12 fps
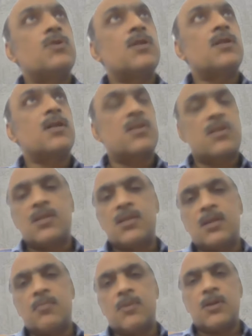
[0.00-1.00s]
generation
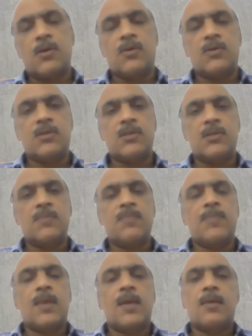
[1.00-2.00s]
dermatologists,
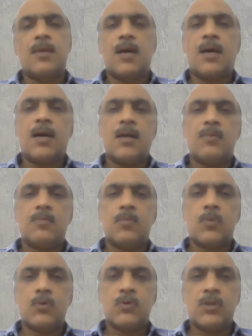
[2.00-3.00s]

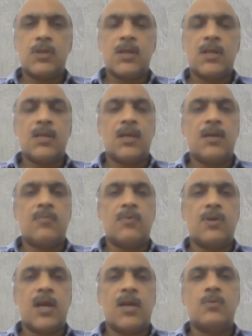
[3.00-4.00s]
they would
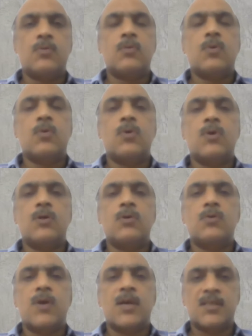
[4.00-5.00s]
like to go
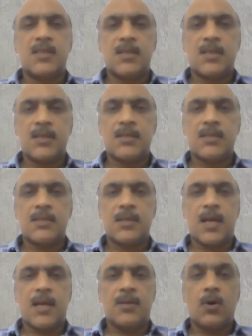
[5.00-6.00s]
into aesthetics
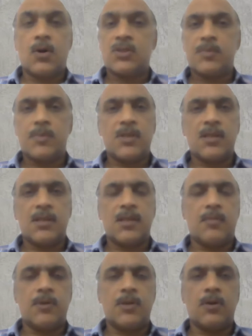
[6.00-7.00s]
and cosmetic
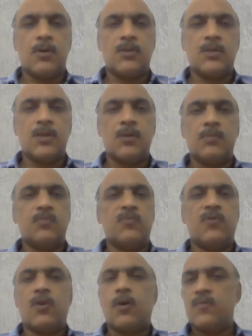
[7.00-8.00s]
dermatology
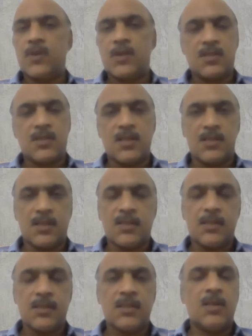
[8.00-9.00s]
for obvious
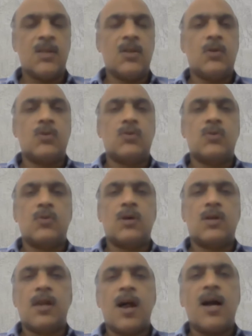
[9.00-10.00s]
reasons. So
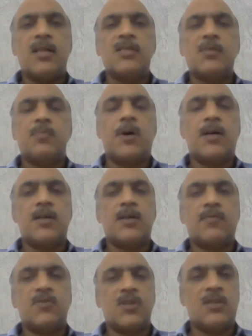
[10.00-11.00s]
a large part
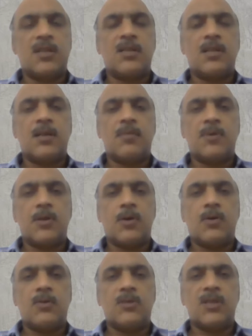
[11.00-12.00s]
of general
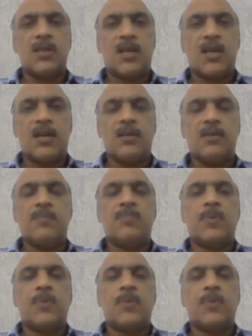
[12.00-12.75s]
dermatology care